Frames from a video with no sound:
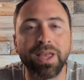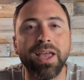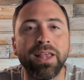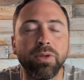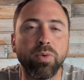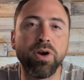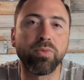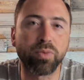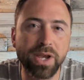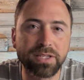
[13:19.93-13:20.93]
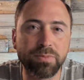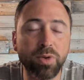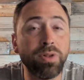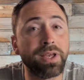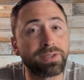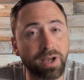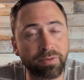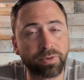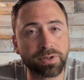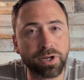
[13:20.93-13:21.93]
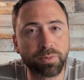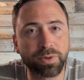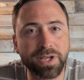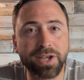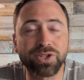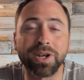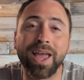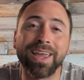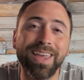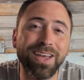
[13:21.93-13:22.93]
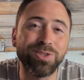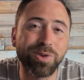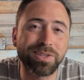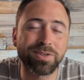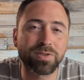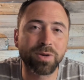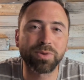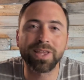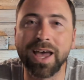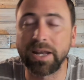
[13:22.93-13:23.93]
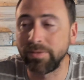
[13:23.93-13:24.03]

And the word reasonable is up for interpretation. And guess who gets to interpret that?